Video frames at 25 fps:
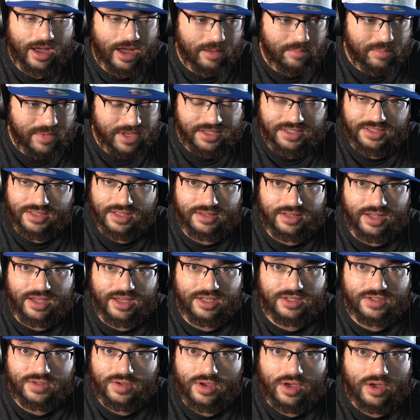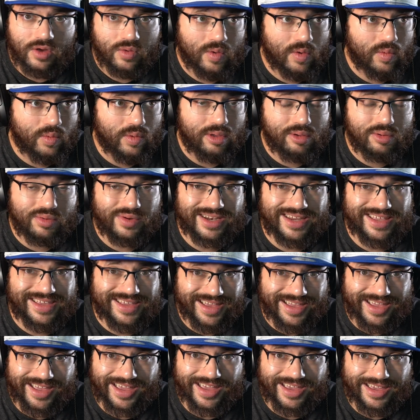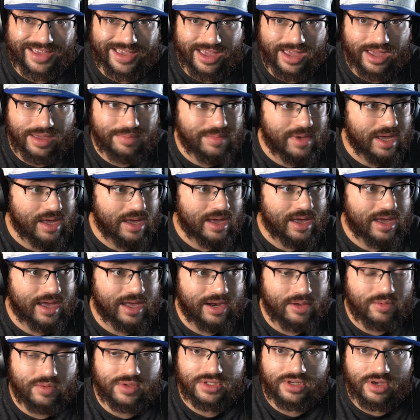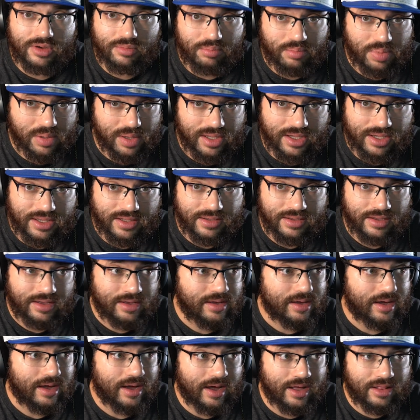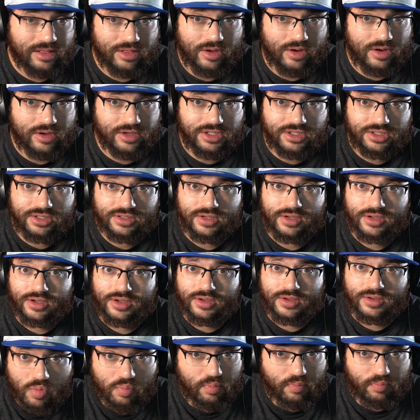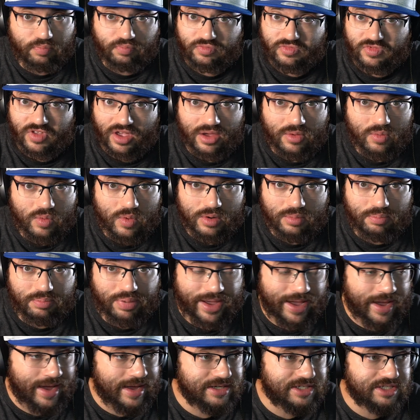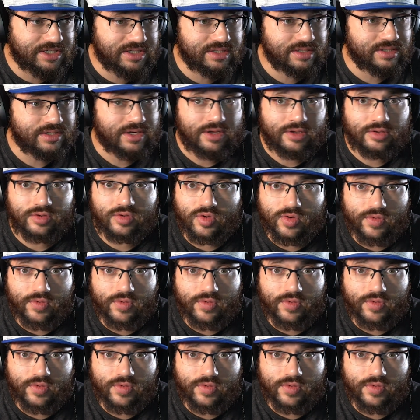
I miss the days where we would get a game and it was complete on launch, no day one patch,